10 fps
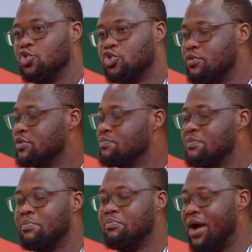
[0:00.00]
should be
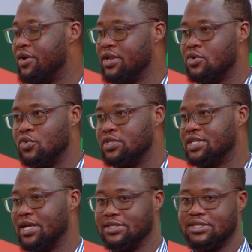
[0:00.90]
burying those
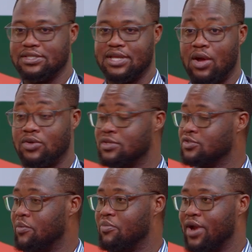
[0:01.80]
chances, and I wasn't
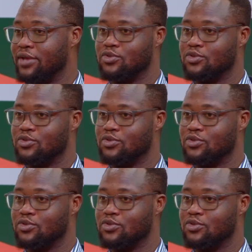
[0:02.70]
surprised.